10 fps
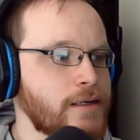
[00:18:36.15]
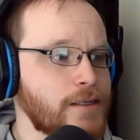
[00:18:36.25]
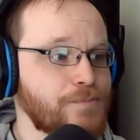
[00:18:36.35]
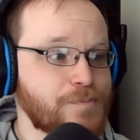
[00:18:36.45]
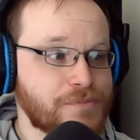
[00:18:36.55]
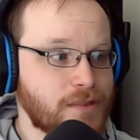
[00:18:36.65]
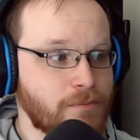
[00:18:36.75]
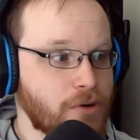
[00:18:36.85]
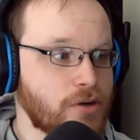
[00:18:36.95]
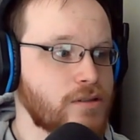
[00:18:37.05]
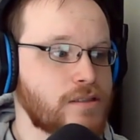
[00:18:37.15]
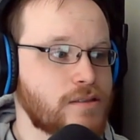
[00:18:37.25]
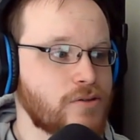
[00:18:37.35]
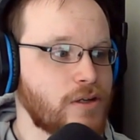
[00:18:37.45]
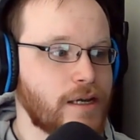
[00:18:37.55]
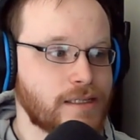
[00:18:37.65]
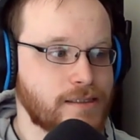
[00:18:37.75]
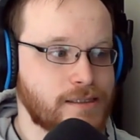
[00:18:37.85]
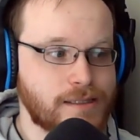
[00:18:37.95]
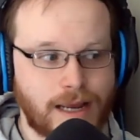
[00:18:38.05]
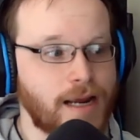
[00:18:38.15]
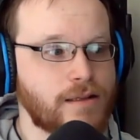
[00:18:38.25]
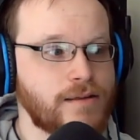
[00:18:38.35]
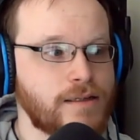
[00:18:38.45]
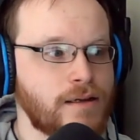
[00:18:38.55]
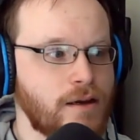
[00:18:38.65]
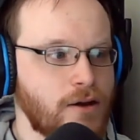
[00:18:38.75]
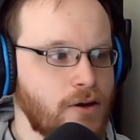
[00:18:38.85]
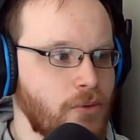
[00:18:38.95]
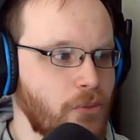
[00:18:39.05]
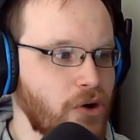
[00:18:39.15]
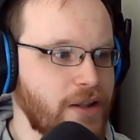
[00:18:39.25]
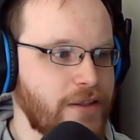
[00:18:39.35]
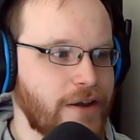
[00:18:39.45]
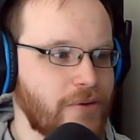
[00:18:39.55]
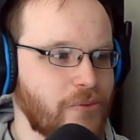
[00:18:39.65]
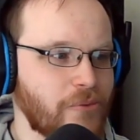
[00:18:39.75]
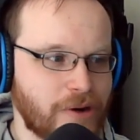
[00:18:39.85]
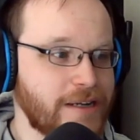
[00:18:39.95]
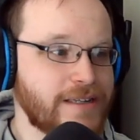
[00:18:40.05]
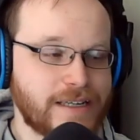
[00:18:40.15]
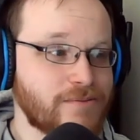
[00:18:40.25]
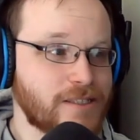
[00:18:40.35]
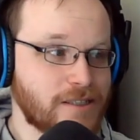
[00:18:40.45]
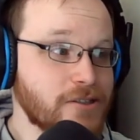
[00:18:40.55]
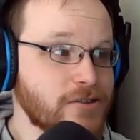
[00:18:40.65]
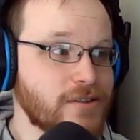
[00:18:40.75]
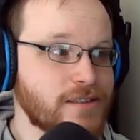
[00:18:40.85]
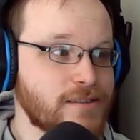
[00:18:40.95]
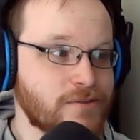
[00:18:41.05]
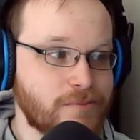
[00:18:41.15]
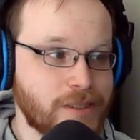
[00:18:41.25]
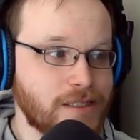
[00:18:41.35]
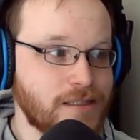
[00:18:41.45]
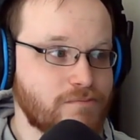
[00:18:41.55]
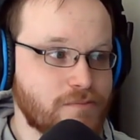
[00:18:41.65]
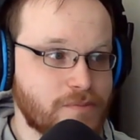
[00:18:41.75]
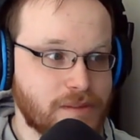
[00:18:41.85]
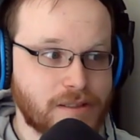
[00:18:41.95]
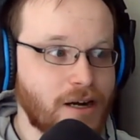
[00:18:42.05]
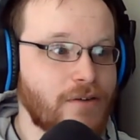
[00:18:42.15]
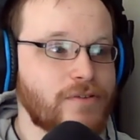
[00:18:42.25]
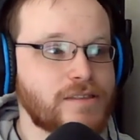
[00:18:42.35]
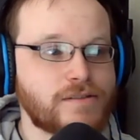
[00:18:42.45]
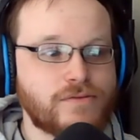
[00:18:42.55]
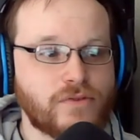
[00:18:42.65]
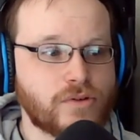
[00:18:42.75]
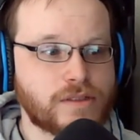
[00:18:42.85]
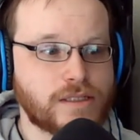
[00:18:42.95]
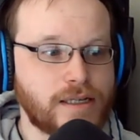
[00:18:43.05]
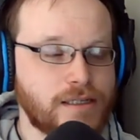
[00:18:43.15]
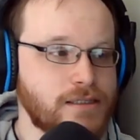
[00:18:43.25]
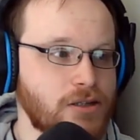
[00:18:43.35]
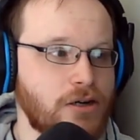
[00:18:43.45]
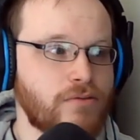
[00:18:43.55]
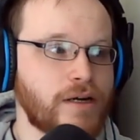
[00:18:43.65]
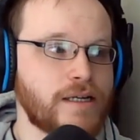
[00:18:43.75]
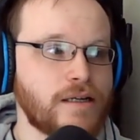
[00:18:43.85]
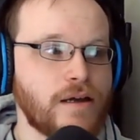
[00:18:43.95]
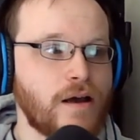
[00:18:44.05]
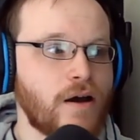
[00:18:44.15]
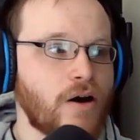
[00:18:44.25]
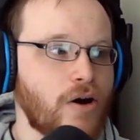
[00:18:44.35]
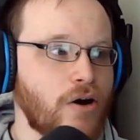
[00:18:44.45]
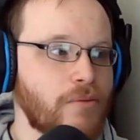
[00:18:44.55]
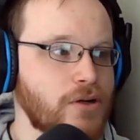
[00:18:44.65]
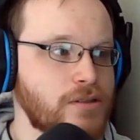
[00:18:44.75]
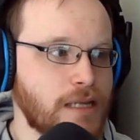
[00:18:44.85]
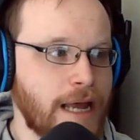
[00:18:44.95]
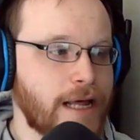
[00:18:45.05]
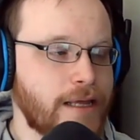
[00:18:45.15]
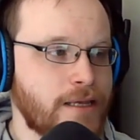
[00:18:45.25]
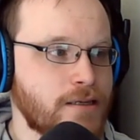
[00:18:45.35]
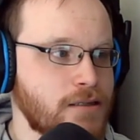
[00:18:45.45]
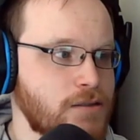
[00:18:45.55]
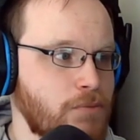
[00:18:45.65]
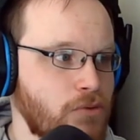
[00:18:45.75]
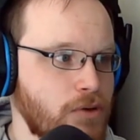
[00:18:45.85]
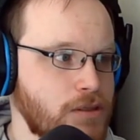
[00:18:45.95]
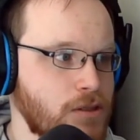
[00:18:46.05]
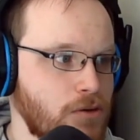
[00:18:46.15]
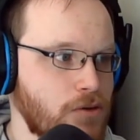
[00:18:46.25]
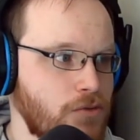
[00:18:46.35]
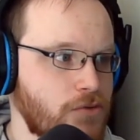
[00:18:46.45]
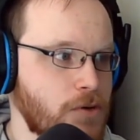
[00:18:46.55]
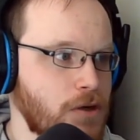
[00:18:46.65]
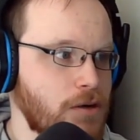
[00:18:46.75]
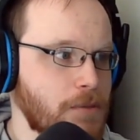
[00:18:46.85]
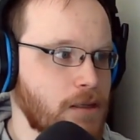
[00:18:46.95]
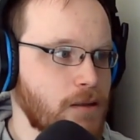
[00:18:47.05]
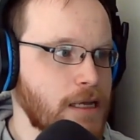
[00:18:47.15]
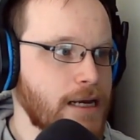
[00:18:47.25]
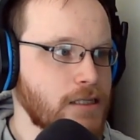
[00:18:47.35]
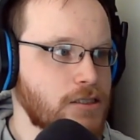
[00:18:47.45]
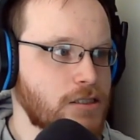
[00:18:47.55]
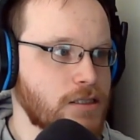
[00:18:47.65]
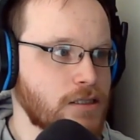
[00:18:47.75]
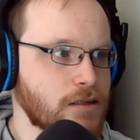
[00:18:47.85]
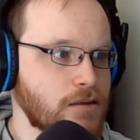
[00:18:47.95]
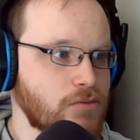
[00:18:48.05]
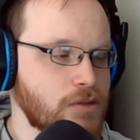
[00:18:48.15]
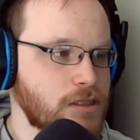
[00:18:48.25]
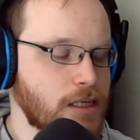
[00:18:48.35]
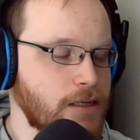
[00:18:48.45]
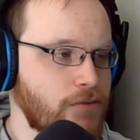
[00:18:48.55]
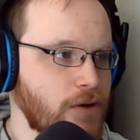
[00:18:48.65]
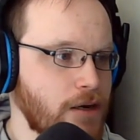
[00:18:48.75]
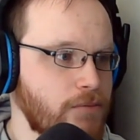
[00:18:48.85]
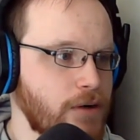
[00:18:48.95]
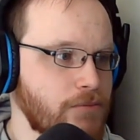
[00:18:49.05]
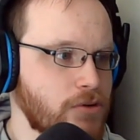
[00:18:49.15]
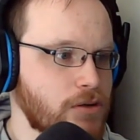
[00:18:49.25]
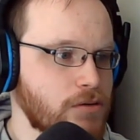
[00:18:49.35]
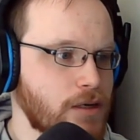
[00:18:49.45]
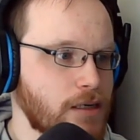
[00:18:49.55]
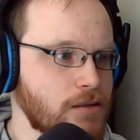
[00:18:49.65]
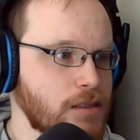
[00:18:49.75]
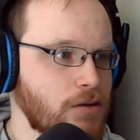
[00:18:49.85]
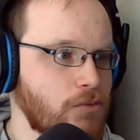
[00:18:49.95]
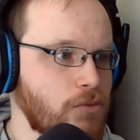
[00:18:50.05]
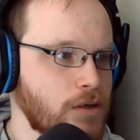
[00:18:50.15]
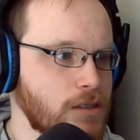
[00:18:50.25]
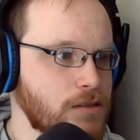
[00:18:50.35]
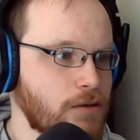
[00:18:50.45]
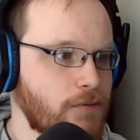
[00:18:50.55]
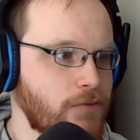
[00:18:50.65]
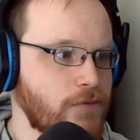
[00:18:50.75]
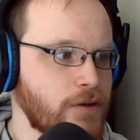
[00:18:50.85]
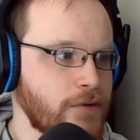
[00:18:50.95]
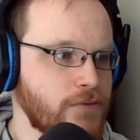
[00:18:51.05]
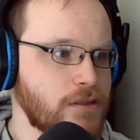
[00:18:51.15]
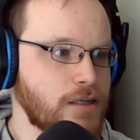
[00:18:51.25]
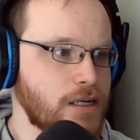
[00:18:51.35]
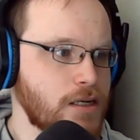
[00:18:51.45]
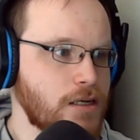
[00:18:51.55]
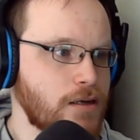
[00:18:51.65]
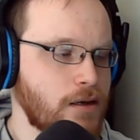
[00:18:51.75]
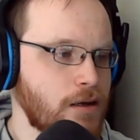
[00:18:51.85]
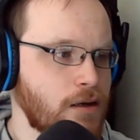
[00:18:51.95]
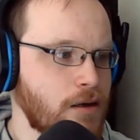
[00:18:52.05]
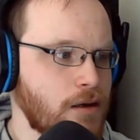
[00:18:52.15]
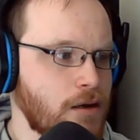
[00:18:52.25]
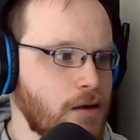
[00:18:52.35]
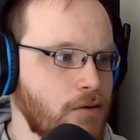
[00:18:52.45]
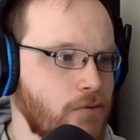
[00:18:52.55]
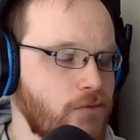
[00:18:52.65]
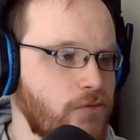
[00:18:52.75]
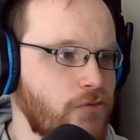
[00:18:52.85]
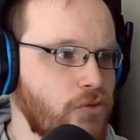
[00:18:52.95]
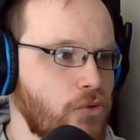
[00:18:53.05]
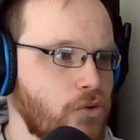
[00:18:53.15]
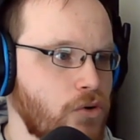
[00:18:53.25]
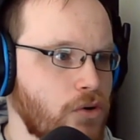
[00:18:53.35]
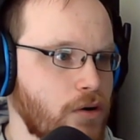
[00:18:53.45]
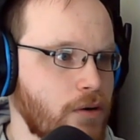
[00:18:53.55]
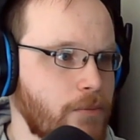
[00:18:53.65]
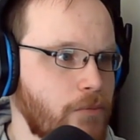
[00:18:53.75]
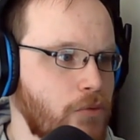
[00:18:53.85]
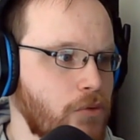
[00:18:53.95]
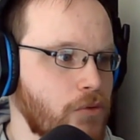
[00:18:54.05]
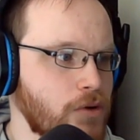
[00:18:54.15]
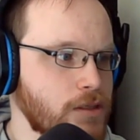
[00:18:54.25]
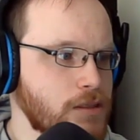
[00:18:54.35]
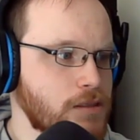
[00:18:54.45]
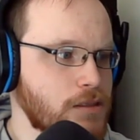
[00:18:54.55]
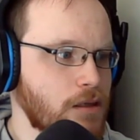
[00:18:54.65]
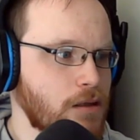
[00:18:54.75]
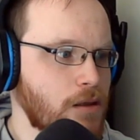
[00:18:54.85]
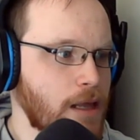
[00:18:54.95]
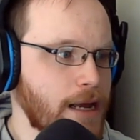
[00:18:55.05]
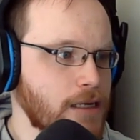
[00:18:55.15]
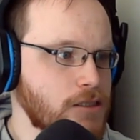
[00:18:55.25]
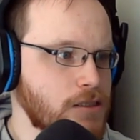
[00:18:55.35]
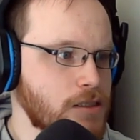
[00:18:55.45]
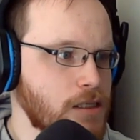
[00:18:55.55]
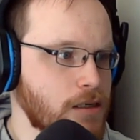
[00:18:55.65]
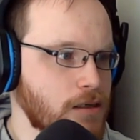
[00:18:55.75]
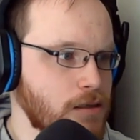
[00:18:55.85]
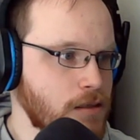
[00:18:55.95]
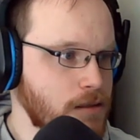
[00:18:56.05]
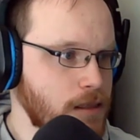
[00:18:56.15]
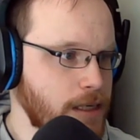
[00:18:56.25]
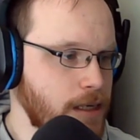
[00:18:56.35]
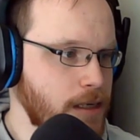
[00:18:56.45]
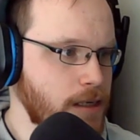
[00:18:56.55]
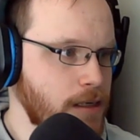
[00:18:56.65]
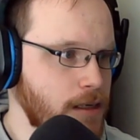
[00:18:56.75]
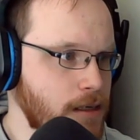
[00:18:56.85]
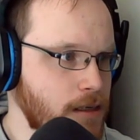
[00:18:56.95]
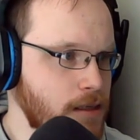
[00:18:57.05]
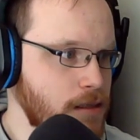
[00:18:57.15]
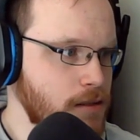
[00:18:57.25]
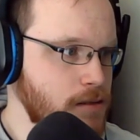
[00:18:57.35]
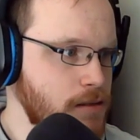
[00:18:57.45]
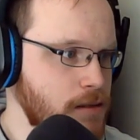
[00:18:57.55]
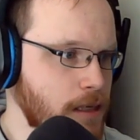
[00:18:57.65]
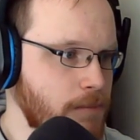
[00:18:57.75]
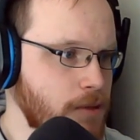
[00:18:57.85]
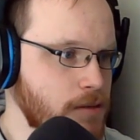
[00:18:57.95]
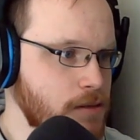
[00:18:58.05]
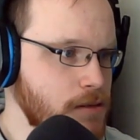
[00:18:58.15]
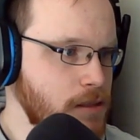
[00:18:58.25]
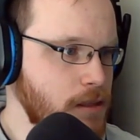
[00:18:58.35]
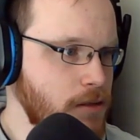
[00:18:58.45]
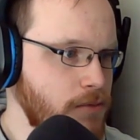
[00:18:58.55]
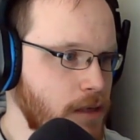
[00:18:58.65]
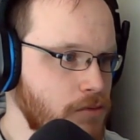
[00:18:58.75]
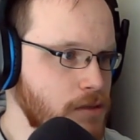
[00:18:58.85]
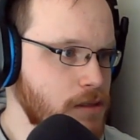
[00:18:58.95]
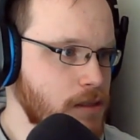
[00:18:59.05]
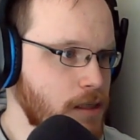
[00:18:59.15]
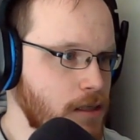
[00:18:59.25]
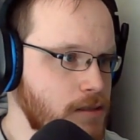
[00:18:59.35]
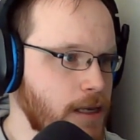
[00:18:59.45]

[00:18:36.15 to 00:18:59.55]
And Burns is doing exactly what they wanted him to do, is be an offensive force. And he's already almost at his point total from last year, which, if I remember correctly, was 54 points last year, and I believe that was the case.